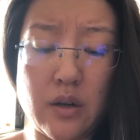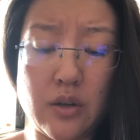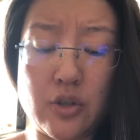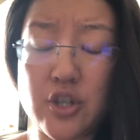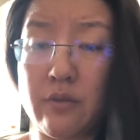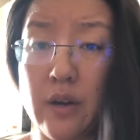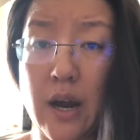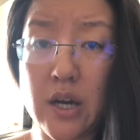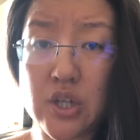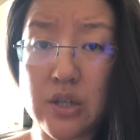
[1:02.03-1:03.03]
allergic
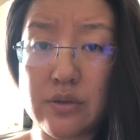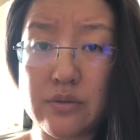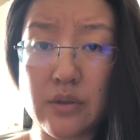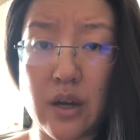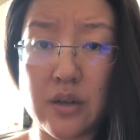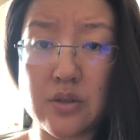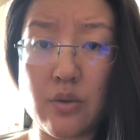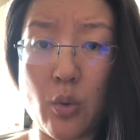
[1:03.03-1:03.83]
reaction to the